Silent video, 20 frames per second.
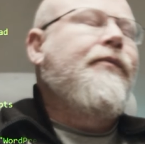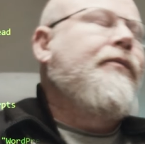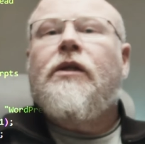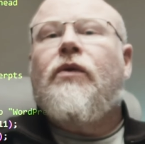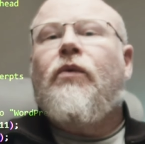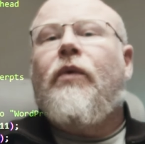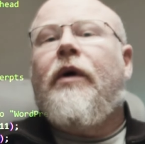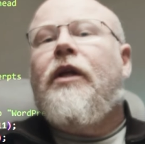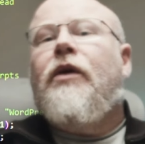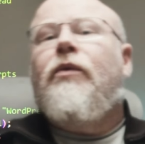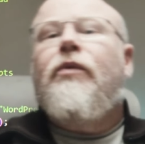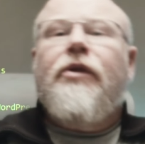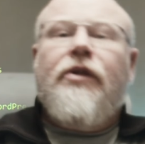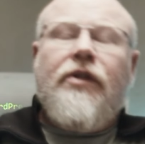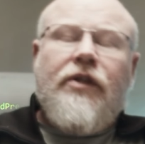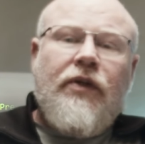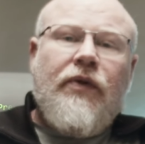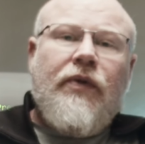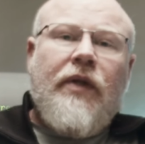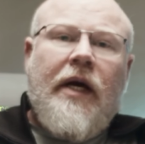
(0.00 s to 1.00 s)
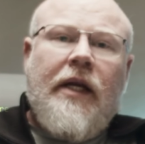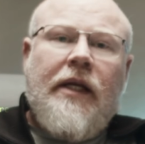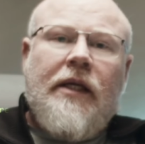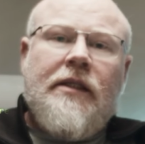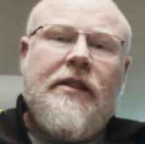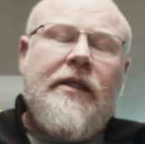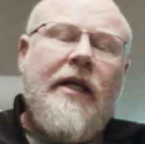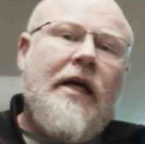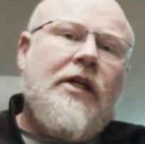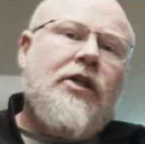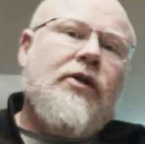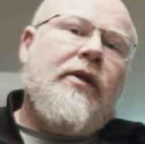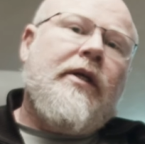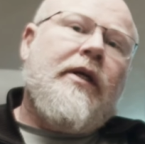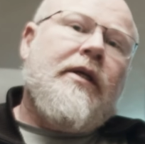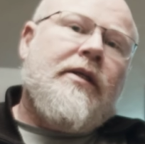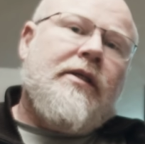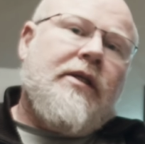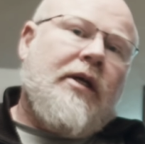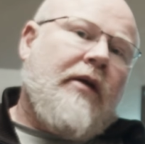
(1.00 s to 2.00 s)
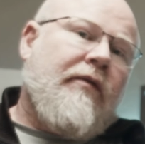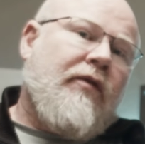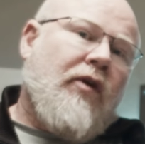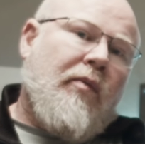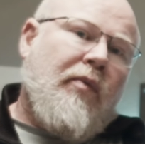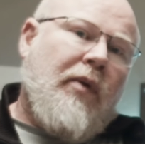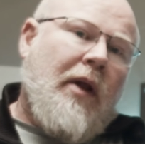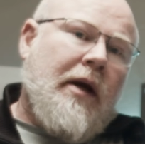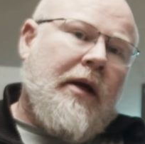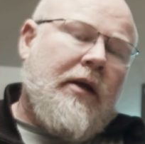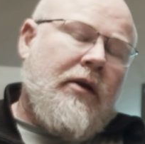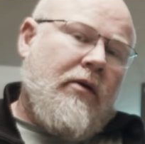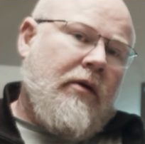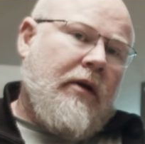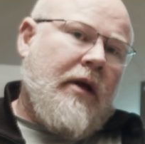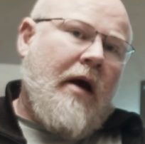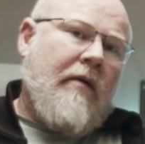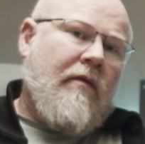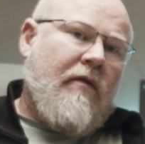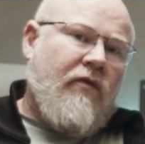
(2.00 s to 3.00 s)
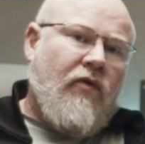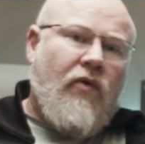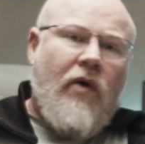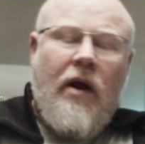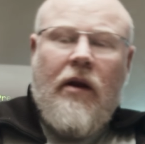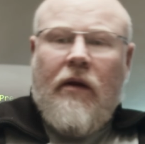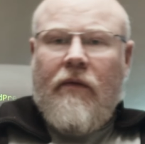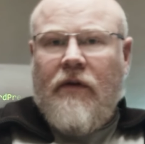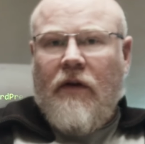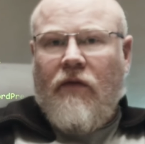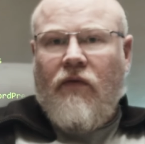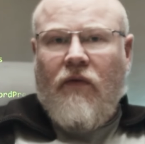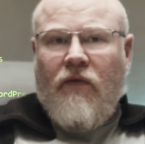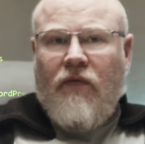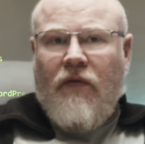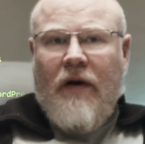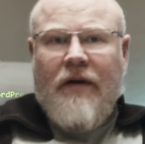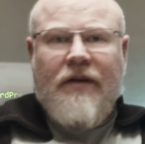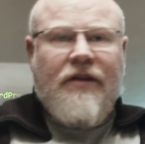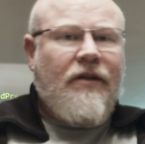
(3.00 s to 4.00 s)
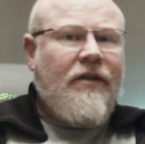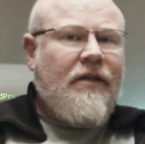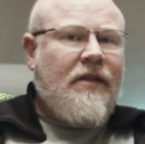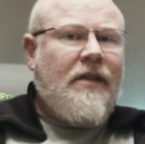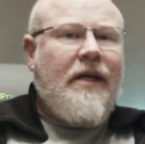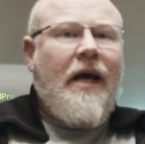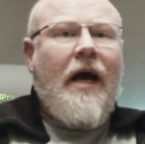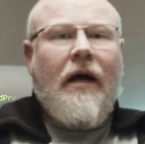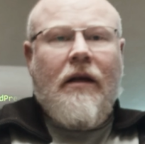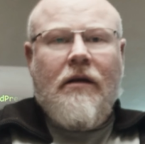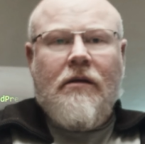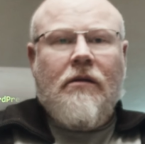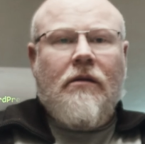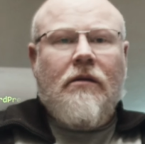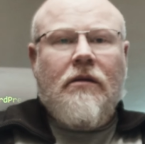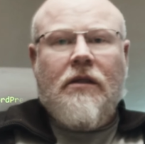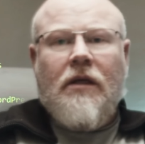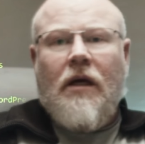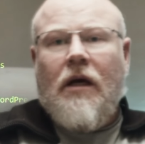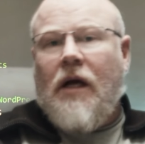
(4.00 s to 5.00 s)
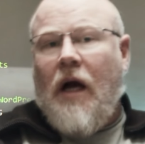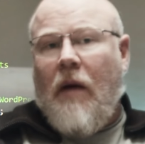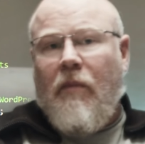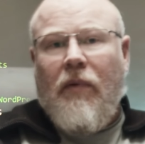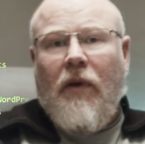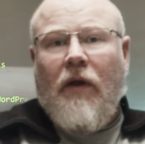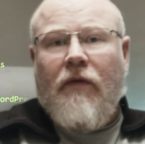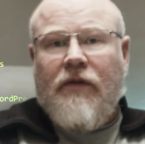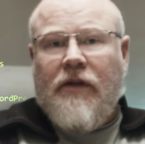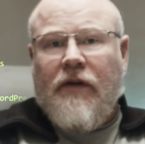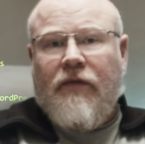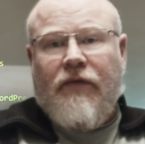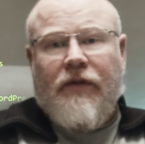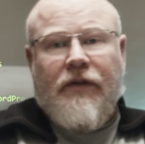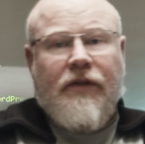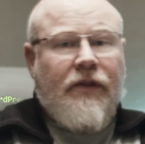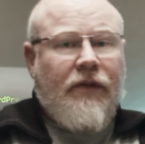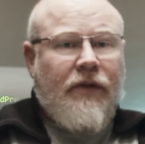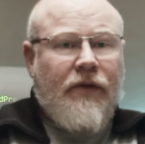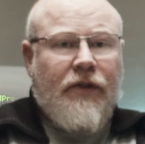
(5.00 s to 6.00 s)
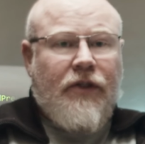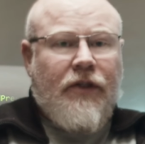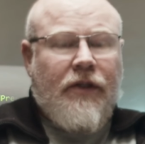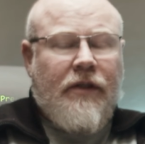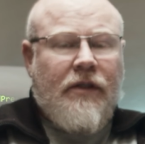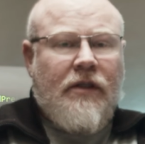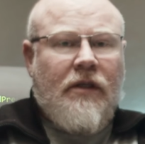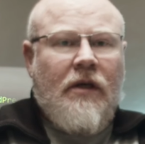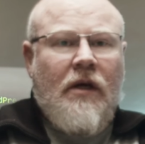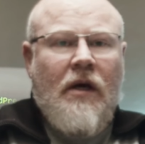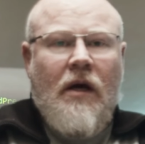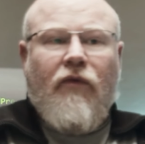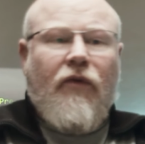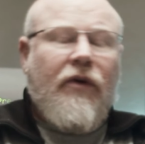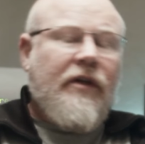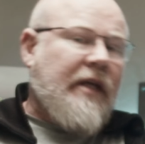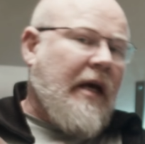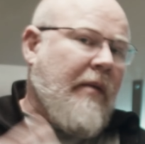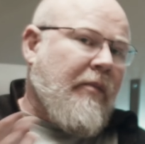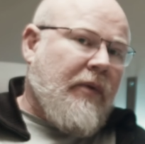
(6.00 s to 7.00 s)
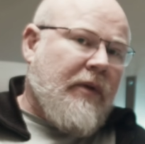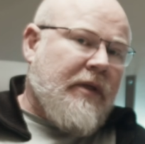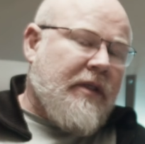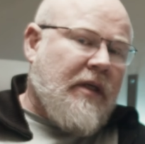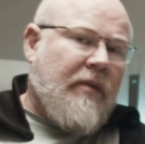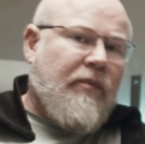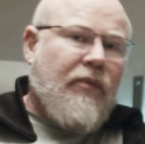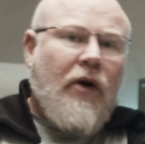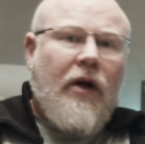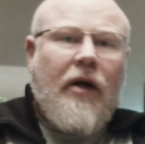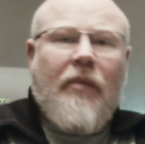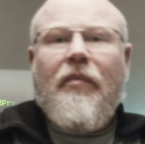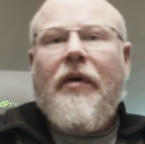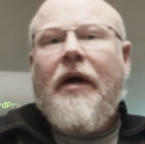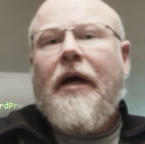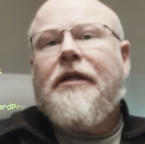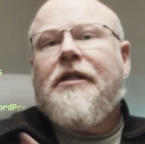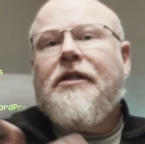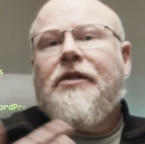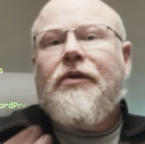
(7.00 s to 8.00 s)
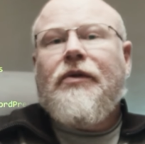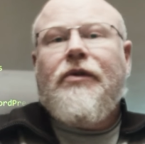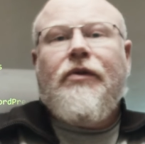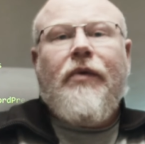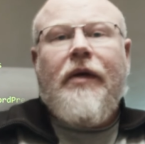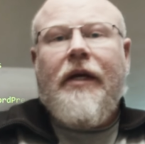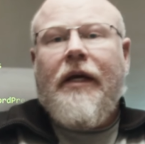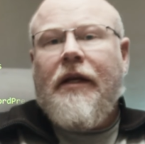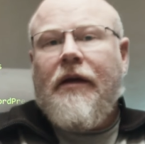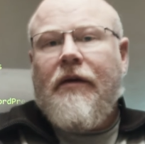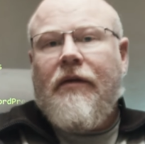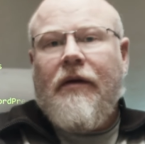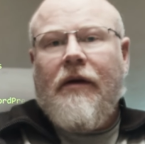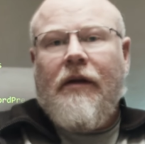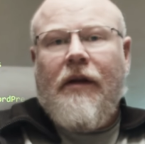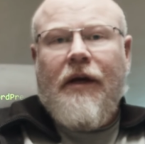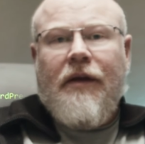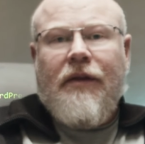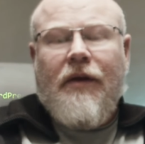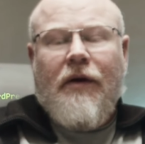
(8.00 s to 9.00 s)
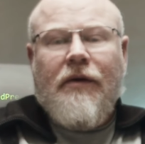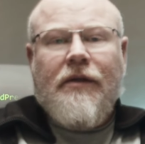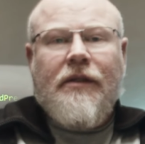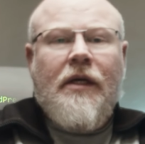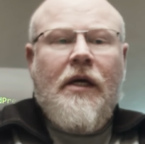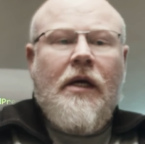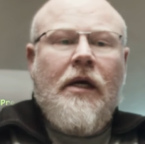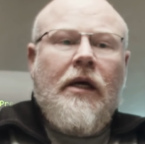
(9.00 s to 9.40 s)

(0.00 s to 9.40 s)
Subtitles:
The way you would do that is naturally inside of your plugin, you're going to have a variety of different functions that handles a couple of different solutions. For example, listing product pages or doing anything like those.